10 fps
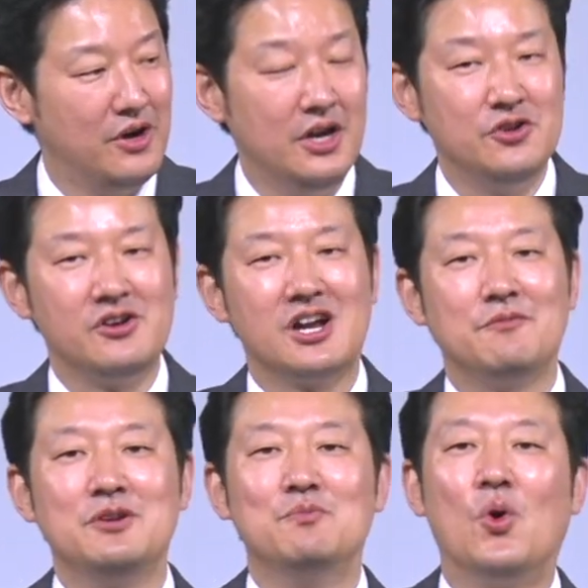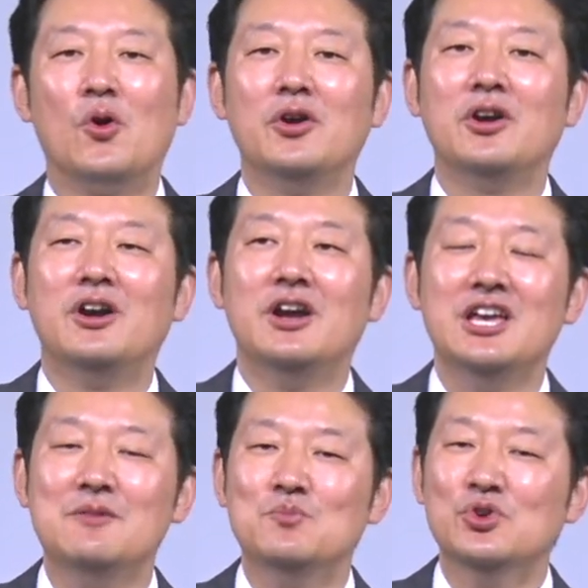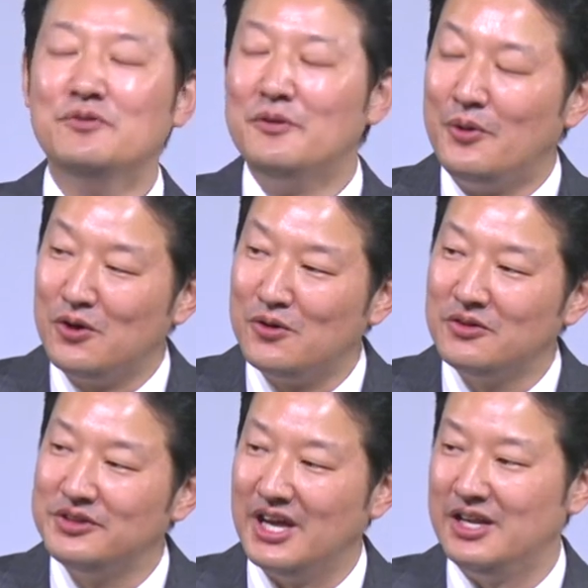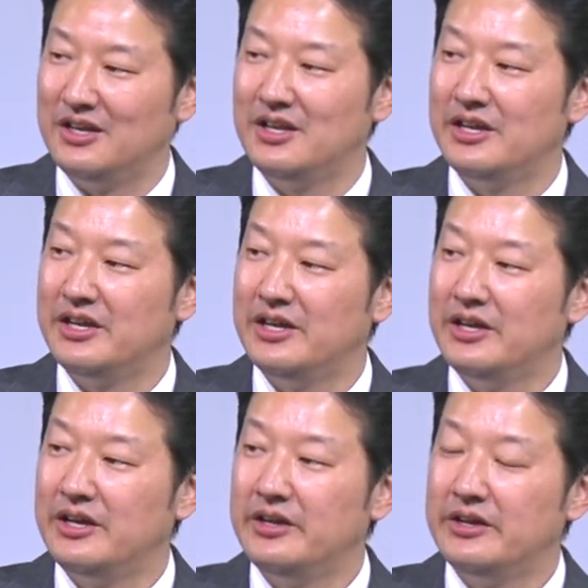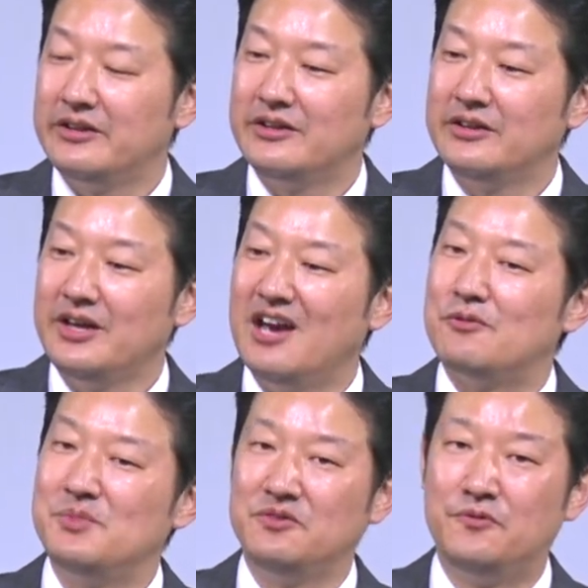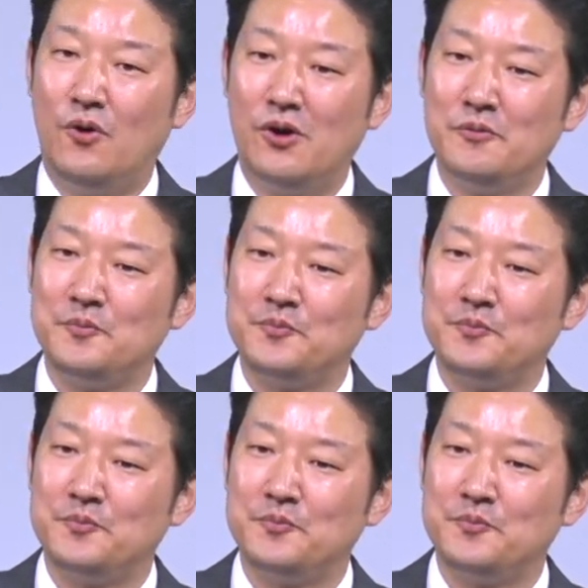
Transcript: Yes. You're going to be more immovable than ever before.